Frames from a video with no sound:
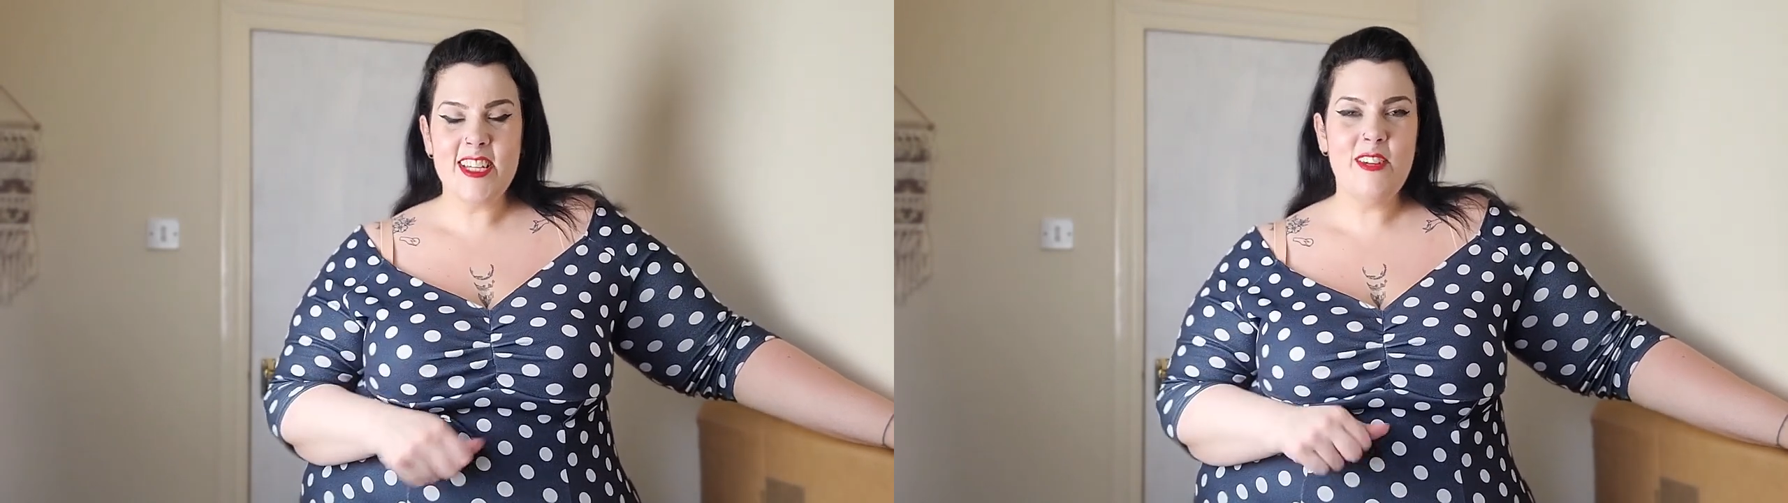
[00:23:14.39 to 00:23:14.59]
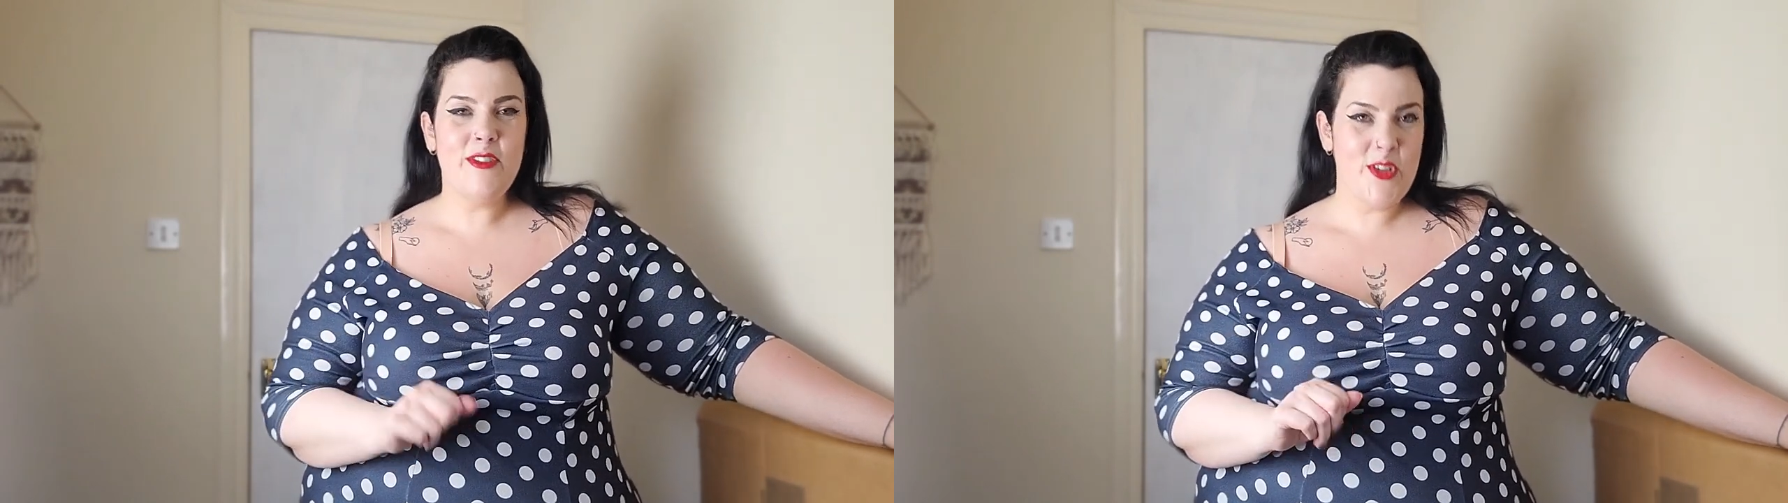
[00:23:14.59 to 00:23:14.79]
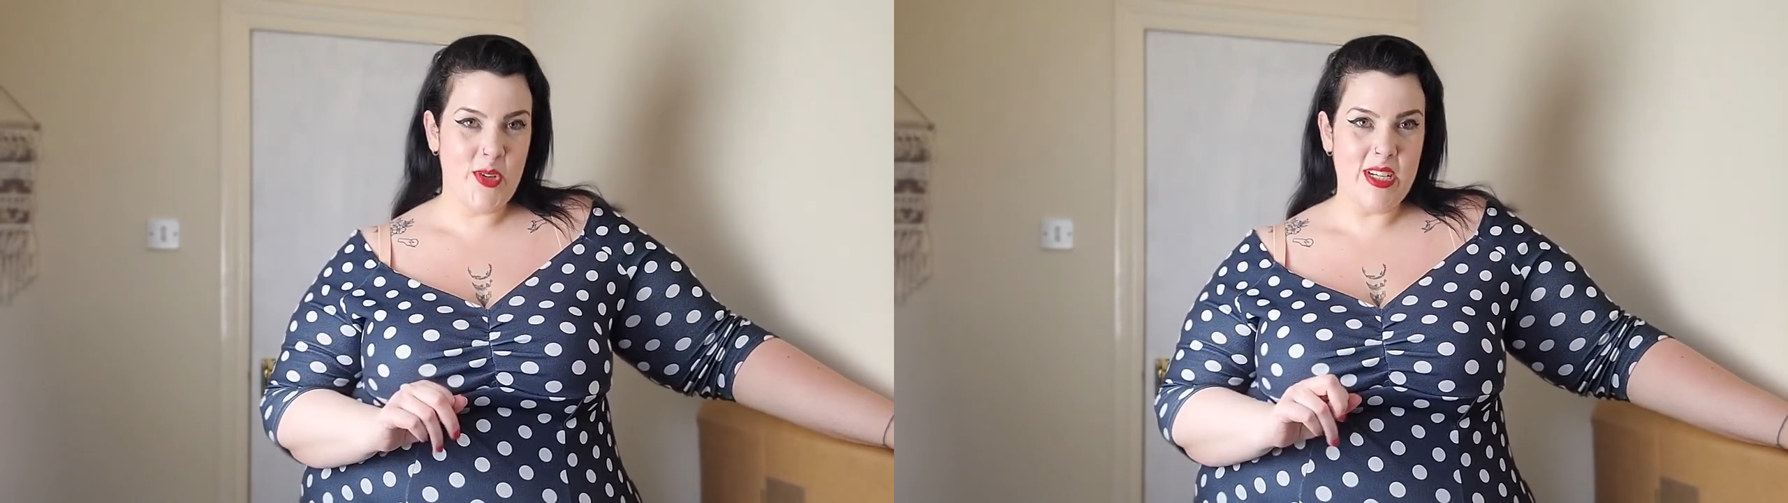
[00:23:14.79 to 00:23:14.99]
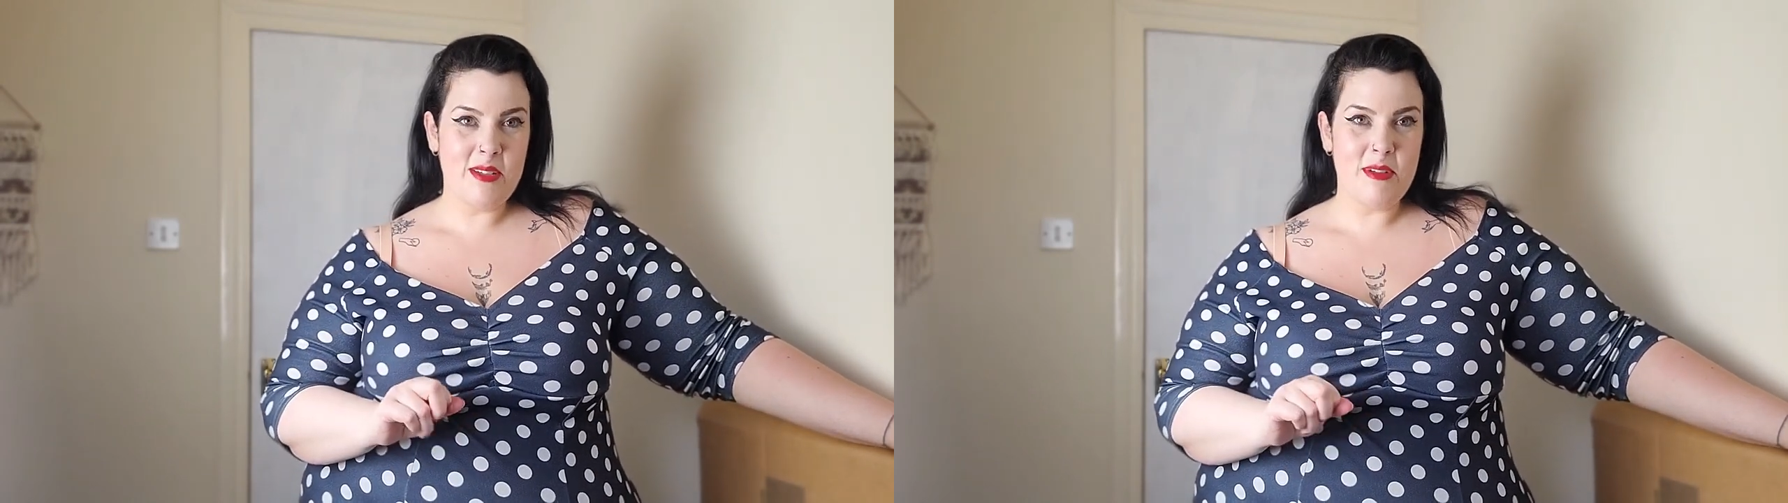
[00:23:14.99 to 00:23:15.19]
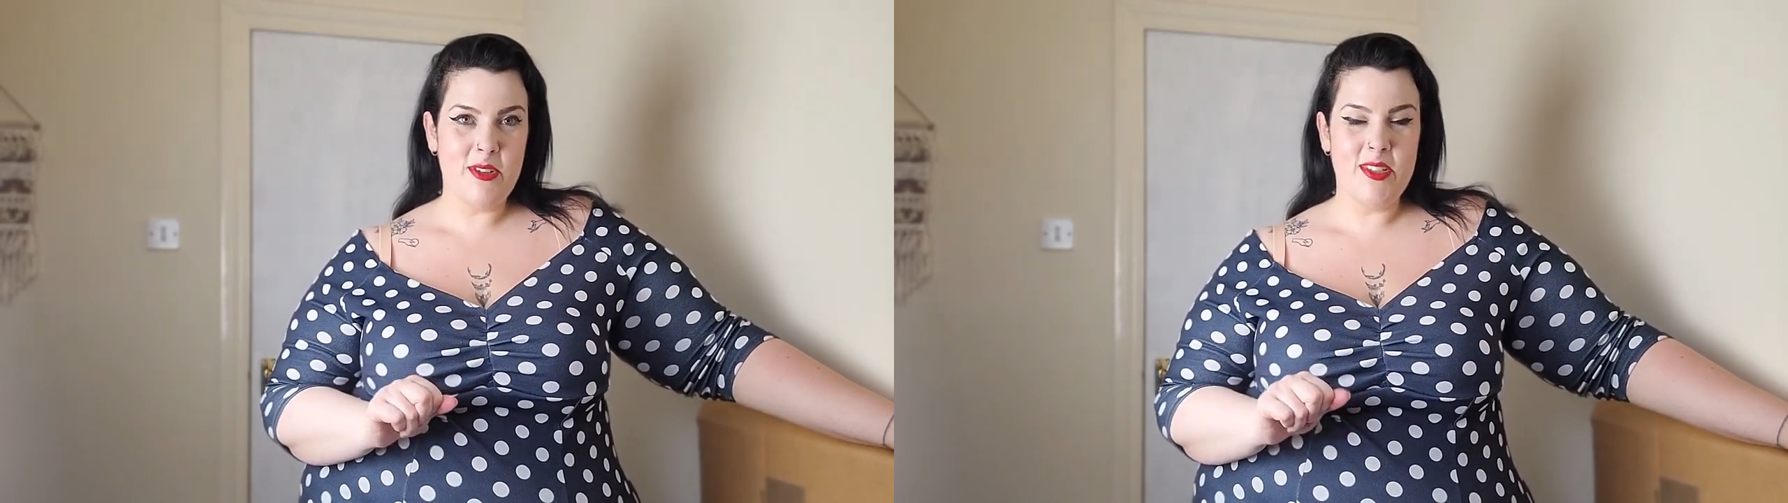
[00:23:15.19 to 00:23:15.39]
you for joining
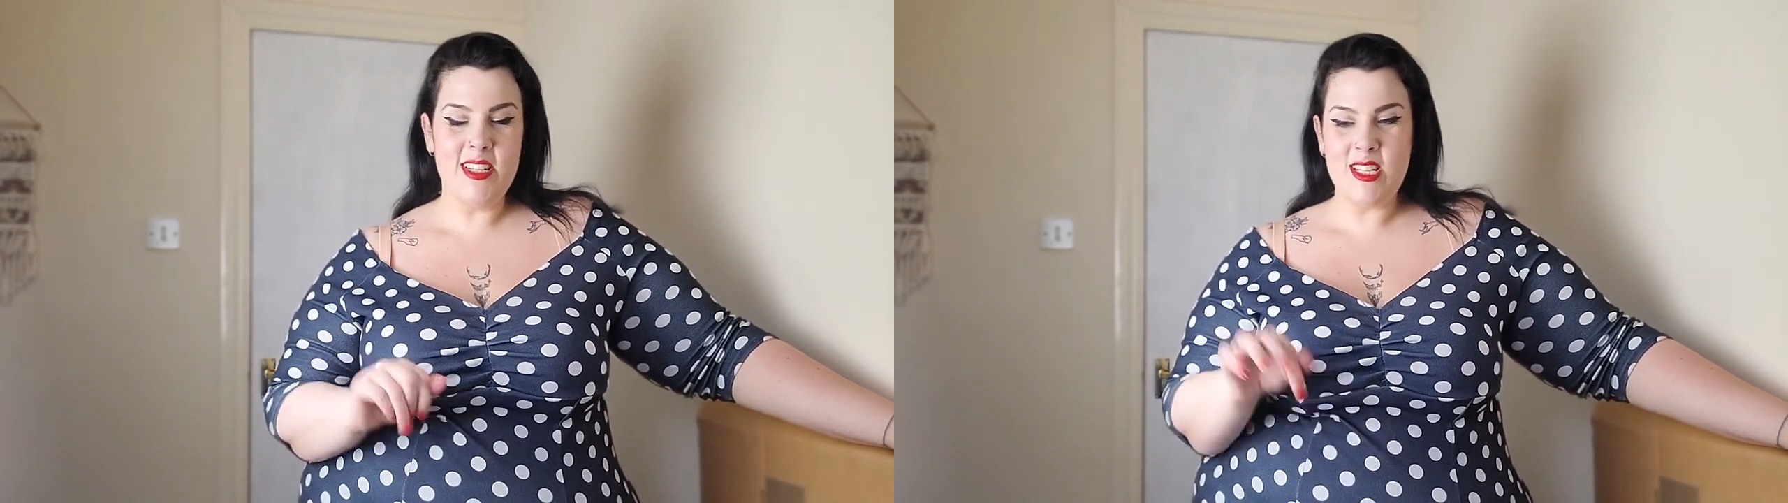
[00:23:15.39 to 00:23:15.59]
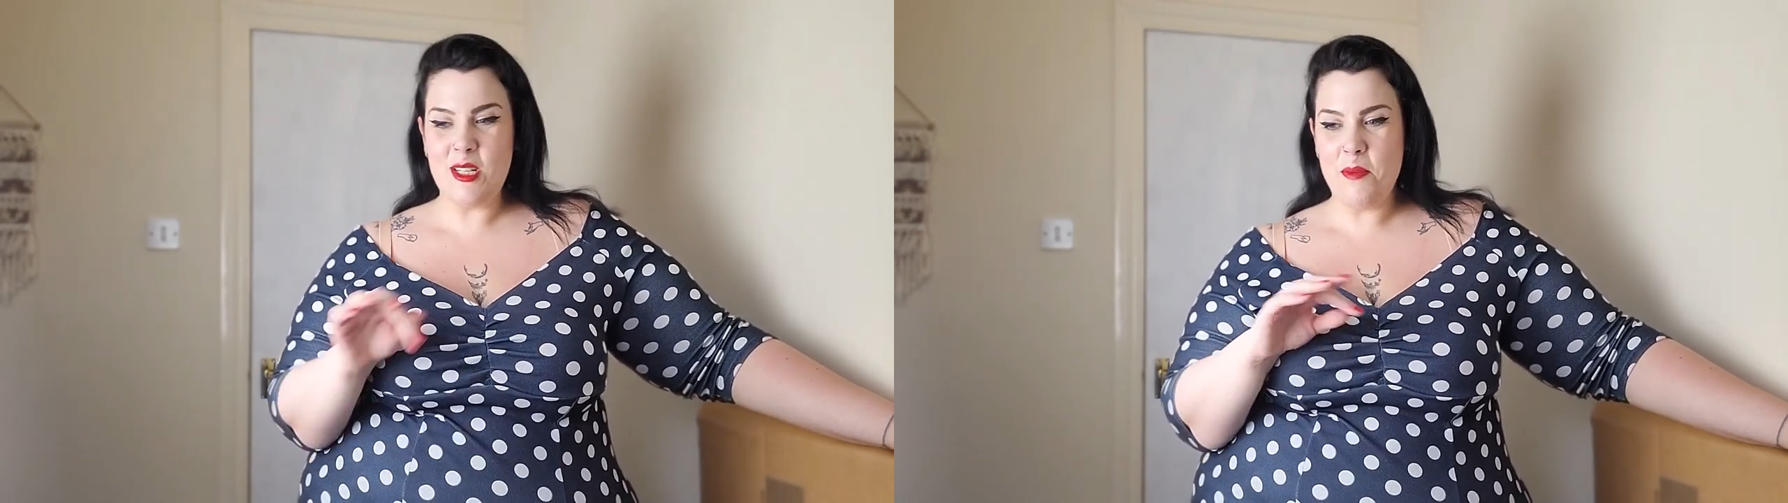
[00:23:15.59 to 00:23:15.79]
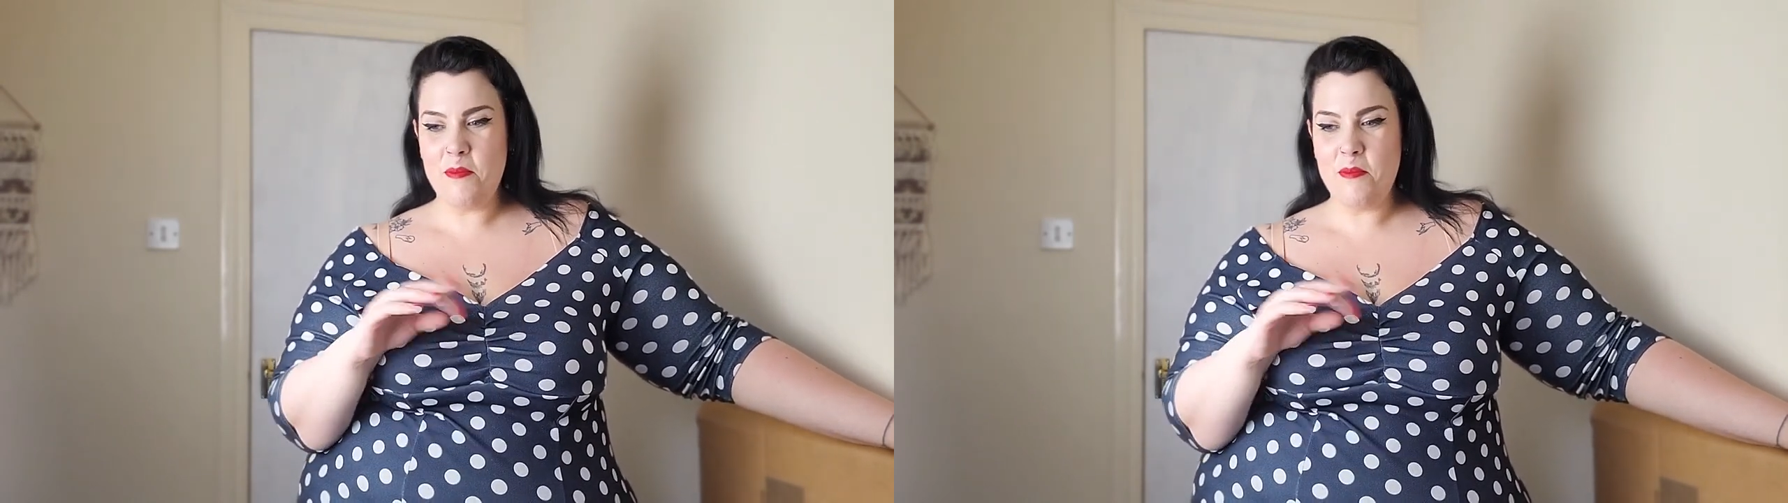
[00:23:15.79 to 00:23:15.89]
me on this